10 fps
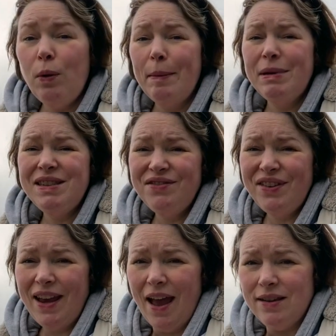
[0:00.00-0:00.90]
I mustn't
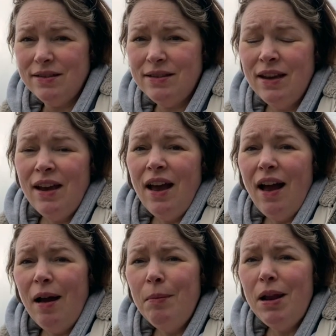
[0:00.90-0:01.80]
forget,
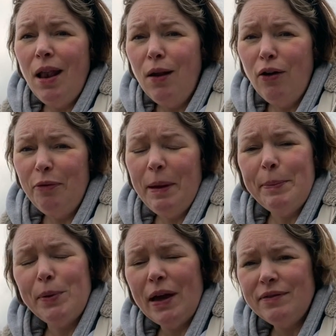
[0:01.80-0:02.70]
a lot of
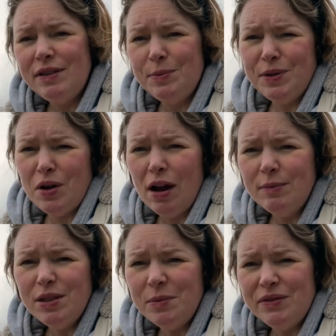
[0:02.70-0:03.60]
people have
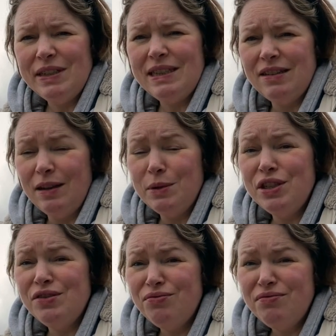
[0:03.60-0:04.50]
subscribed to me recently,
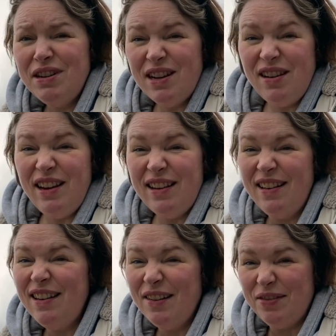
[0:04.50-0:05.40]
which is really
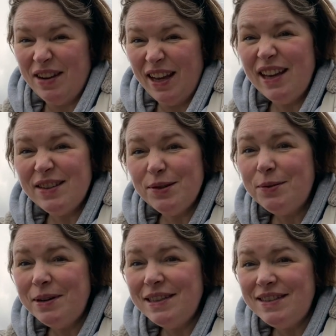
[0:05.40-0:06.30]
lovely. It's
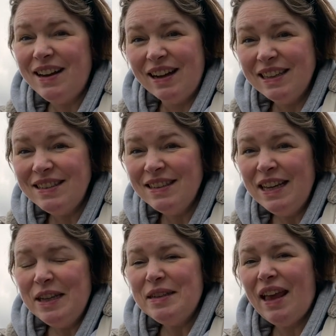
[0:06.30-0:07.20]
always nice
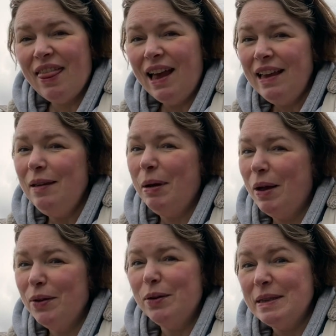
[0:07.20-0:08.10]
to get that
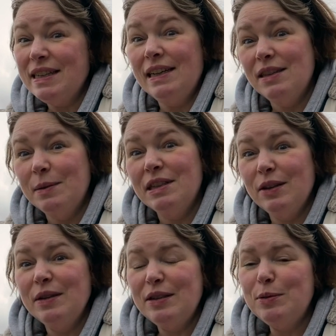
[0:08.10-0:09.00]
email through and say so and
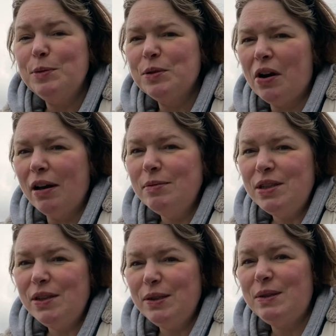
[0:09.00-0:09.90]
so has
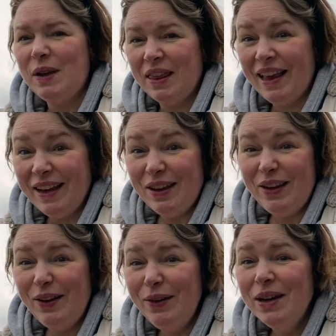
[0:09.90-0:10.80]
subscribed to you, so
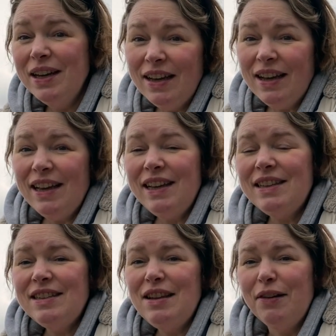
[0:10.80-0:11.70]
thank you.
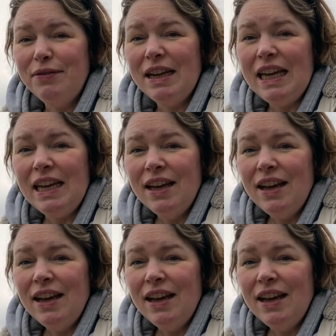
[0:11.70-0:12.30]
It's lovely